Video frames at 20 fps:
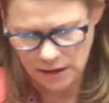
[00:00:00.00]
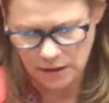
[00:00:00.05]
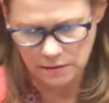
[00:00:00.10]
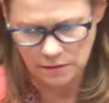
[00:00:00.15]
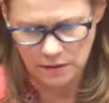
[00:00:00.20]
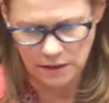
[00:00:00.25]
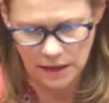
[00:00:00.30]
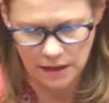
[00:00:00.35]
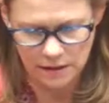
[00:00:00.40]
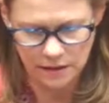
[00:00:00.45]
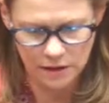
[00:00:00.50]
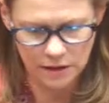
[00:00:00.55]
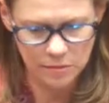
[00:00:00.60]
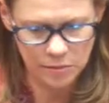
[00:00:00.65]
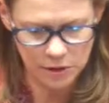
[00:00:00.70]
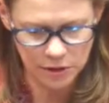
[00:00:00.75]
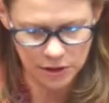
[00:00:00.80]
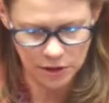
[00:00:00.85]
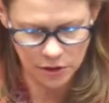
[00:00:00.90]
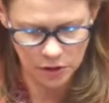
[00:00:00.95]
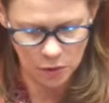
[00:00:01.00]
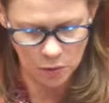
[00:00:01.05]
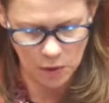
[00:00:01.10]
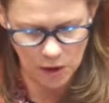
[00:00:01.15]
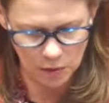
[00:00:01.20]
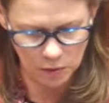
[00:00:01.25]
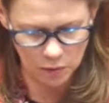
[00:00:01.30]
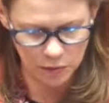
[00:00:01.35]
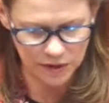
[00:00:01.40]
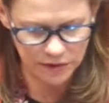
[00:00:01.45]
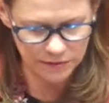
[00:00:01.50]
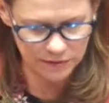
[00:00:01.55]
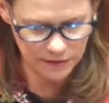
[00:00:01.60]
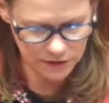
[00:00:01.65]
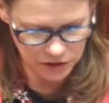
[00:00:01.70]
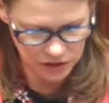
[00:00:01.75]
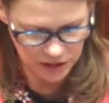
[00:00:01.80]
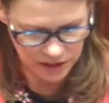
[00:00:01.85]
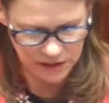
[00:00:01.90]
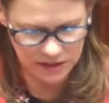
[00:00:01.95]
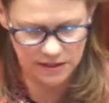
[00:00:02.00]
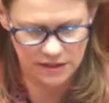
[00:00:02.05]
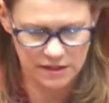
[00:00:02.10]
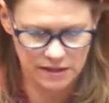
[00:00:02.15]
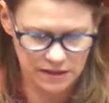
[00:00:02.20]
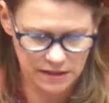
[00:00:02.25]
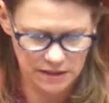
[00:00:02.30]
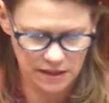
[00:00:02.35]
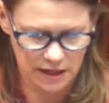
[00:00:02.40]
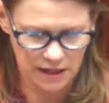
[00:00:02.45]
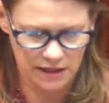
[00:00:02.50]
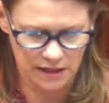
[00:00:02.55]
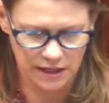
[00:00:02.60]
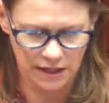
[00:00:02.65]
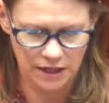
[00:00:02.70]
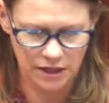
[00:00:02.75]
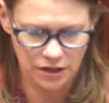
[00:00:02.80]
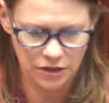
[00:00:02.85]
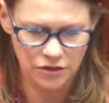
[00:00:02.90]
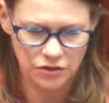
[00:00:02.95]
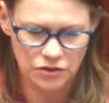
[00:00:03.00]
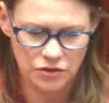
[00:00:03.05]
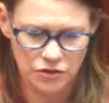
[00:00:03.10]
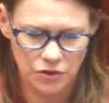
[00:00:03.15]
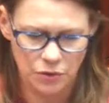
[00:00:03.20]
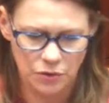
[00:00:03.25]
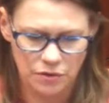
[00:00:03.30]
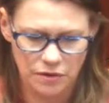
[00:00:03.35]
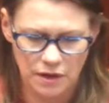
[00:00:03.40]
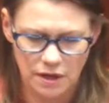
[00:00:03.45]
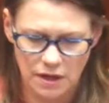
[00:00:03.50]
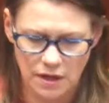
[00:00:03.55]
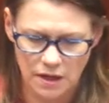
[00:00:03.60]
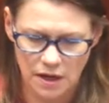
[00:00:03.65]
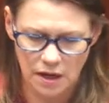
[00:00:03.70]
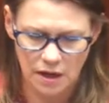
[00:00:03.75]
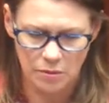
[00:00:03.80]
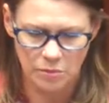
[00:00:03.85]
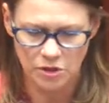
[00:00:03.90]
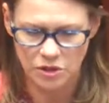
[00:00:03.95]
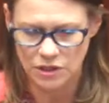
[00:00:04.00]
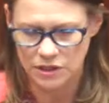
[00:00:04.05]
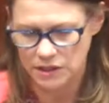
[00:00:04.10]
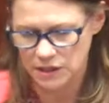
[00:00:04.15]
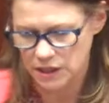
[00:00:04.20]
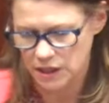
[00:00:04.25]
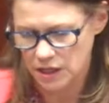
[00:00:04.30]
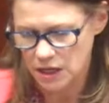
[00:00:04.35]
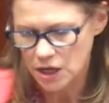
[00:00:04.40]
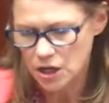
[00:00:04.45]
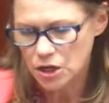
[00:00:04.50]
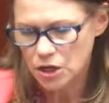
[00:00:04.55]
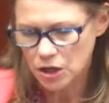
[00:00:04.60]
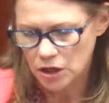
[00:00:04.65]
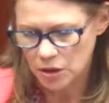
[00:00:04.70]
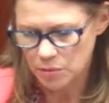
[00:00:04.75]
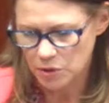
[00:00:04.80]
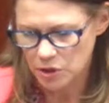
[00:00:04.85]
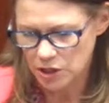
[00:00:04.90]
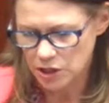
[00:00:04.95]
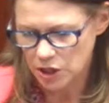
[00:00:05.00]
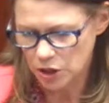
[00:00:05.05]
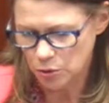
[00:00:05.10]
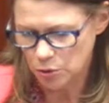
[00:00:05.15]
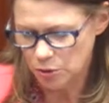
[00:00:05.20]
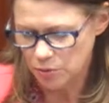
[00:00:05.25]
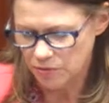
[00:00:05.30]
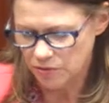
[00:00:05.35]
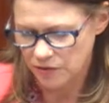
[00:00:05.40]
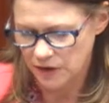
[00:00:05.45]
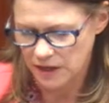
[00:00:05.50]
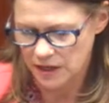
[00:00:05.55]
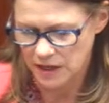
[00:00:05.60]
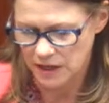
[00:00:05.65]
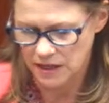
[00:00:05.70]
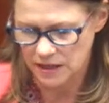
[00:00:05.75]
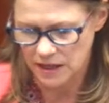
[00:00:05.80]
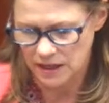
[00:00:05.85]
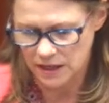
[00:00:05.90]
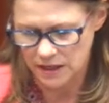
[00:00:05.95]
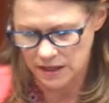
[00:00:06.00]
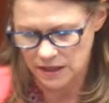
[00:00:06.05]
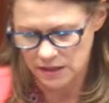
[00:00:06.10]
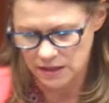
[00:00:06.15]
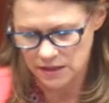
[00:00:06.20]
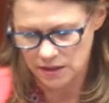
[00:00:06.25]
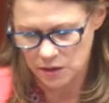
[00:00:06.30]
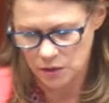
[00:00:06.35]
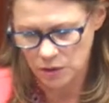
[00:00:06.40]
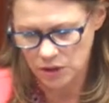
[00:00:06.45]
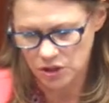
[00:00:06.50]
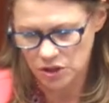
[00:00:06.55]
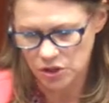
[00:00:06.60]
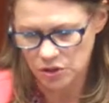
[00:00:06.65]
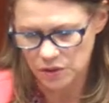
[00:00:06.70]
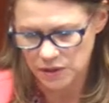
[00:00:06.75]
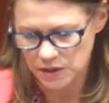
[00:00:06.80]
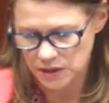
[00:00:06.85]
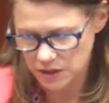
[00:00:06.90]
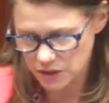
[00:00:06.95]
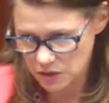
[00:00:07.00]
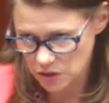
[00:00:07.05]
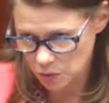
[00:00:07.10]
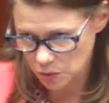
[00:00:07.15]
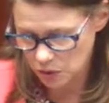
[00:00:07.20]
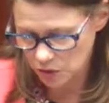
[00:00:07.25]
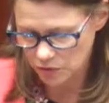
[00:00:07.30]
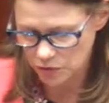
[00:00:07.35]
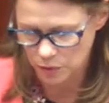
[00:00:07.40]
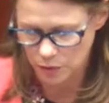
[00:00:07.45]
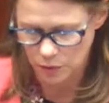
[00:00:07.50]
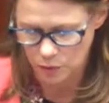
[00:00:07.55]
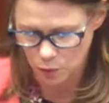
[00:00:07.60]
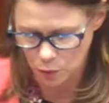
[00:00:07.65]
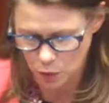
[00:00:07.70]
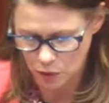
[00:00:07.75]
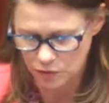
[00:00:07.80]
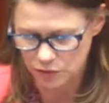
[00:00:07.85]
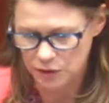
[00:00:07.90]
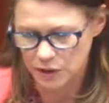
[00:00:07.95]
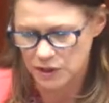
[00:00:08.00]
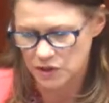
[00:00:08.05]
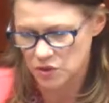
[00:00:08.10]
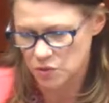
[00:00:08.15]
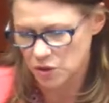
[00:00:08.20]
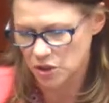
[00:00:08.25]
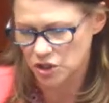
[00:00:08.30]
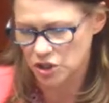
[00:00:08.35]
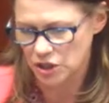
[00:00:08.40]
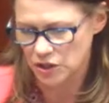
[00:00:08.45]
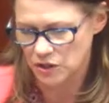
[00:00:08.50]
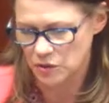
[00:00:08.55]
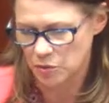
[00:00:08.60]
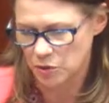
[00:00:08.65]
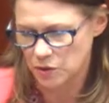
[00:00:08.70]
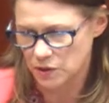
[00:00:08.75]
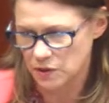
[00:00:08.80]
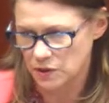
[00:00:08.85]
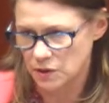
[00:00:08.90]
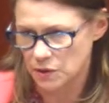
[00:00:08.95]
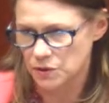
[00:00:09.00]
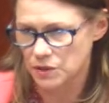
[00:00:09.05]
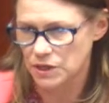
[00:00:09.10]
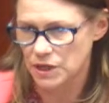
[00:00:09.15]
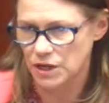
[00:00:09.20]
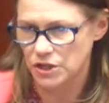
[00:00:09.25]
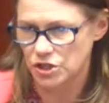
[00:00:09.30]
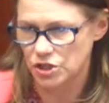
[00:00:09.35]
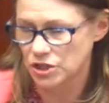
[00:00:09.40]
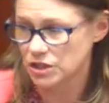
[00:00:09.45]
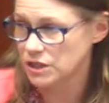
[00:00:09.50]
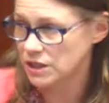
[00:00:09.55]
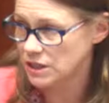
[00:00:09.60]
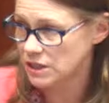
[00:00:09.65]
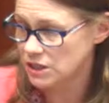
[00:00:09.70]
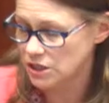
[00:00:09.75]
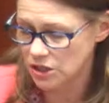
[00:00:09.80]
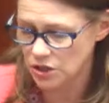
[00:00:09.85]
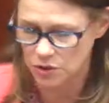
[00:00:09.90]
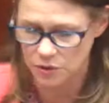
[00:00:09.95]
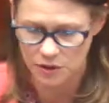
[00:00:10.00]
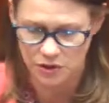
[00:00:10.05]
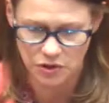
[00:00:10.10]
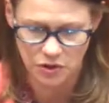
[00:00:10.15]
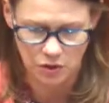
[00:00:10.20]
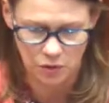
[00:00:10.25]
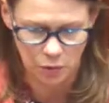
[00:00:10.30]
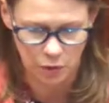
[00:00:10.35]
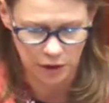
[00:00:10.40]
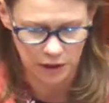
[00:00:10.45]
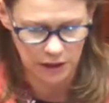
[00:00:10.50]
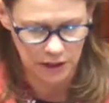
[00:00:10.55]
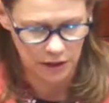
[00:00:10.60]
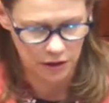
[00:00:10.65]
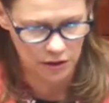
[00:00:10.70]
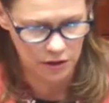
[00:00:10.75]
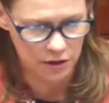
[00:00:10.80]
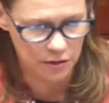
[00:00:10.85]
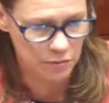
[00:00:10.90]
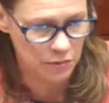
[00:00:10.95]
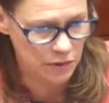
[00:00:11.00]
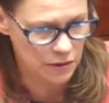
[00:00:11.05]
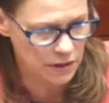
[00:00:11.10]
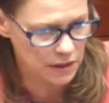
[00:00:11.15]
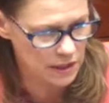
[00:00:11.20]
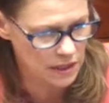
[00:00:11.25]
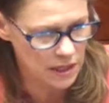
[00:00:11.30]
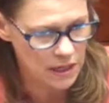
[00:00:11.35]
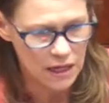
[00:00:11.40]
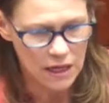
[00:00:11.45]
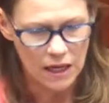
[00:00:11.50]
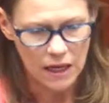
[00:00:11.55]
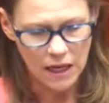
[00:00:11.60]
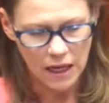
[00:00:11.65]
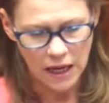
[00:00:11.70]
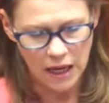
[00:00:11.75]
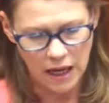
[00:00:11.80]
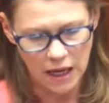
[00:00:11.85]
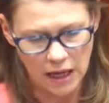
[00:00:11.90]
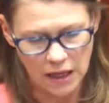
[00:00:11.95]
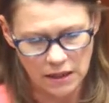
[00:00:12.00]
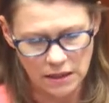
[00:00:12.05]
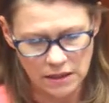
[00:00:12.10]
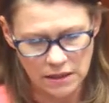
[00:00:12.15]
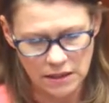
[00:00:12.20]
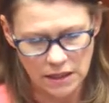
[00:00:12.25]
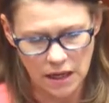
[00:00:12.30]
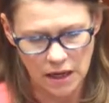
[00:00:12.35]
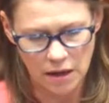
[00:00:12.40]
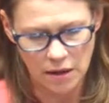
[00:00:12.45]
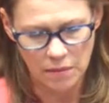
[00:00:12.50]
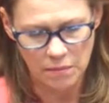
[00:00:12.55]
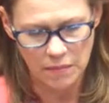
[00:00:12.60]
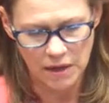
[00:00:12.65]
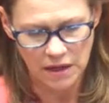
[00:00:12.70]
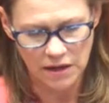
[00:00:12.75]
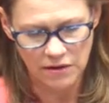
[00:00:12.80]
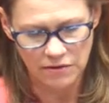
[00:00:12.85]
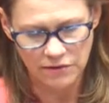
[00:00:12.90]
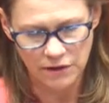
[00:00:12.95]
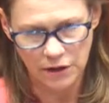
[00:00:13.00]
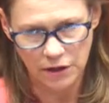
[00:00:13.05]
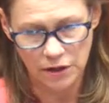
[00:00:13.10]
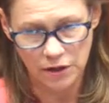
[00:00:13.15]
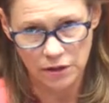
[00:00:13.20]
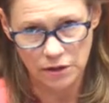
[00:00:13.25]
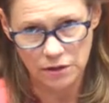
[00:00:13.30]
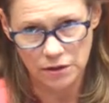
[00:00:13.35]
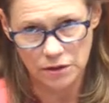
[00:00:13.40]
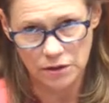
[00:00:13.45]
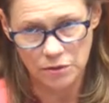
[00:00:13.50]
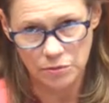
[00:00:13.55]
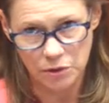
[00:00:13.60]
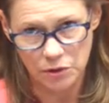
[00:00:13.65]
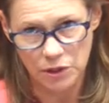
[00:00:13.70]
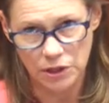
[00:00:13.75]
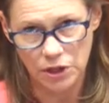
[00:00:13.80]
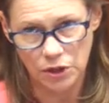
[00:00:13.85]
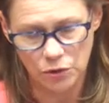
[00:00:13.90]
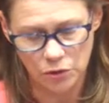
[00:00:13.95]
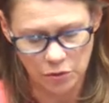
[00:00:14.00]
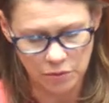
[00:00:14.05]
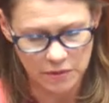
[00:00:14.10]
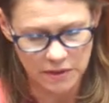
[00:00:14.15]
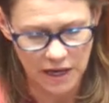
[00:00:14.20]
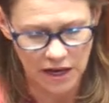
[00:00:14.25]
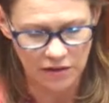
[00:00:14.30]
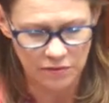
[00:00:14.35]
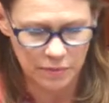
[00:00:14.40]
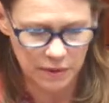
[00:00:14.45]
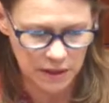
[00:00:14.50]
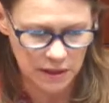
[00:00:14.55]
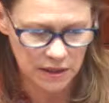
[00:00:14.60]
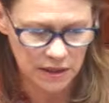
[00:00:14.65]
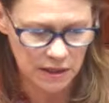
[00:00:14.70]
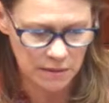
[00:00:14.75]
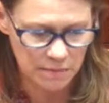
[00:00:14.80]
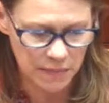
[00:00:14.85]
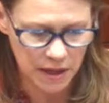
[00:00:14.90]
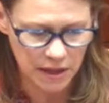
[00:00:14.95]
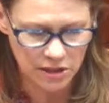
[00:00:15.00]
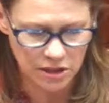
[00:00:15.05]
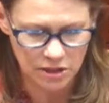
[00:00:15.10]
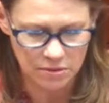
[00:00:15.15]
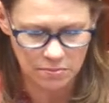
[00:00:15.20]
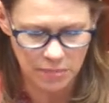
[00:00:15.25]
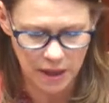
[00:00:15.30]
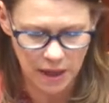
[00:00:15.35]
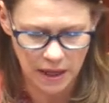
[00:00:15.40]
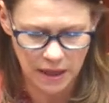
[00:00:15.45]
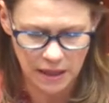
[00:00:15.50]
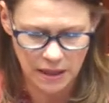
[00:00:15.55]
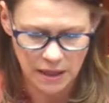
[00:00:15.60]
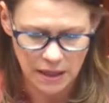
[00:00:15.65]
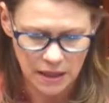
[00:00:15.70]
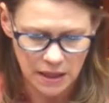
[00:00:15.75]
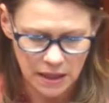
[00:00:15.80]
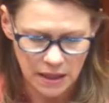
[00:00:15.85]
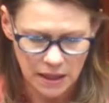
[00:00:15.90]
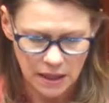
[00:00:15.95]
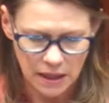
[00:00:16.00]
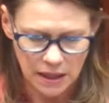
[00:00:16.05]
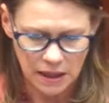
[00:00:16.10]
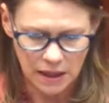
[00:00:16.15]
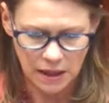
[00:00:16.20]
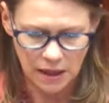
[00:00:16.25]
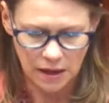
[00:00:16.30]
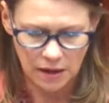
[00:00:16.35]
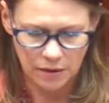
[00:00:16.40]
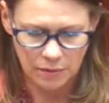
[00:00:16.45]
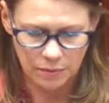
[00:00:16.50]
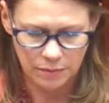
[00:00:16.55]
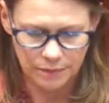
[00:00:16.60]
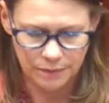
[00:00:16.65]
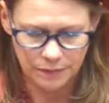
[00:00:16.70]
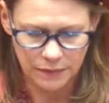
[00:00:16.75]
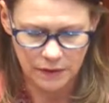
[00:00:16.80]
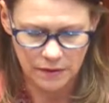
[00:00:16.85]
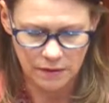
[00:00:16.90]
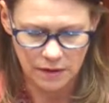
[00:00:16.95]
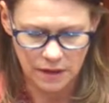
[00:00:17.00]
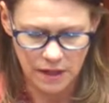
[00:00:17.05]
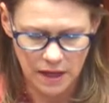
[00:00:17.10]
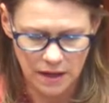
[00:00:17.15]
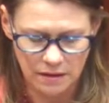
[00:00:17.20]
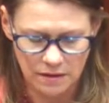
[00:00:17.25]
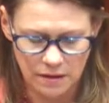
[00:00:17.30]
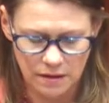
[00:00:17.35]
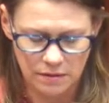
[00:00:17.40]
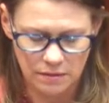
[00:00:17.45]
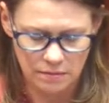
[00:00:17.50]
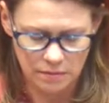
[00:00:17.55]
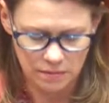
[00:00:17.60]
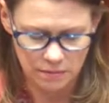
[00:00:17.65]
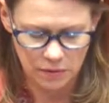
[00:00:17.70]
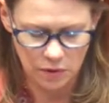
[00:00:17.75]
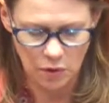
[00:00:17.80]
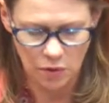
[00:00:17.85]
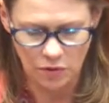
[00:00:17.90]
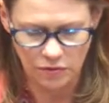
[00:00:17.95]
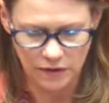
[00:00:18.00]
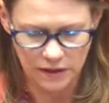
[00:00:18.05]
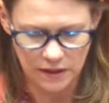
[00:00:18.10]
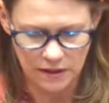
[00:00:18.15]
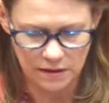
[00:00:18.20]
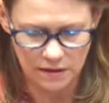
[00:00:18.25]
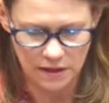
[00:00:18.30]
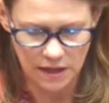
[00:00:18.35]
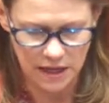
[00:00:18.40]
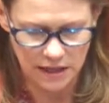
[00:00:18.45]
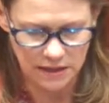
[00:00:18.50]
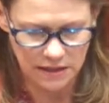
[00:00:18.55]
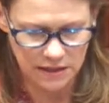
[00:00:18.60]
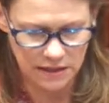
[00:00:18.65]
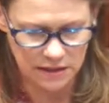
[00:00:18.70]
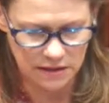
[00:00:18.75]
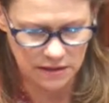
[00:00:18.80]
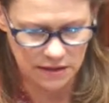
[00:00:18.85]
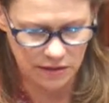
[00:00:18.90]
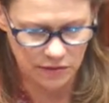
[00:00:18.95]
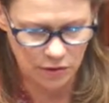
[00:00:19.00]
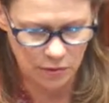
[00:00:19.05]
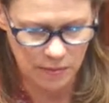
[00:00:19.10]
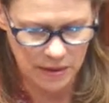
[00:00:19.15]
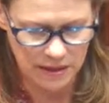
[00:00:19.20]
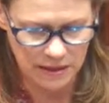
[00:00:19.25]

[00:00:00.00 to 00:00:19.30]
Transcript: to let the community know what we've just done here. So the emergency community group funding is going to assist the World Wolverines Wheelchair Sports Association to continue its good work in our community. And many of our community groups have been impacted by the COVID in the last several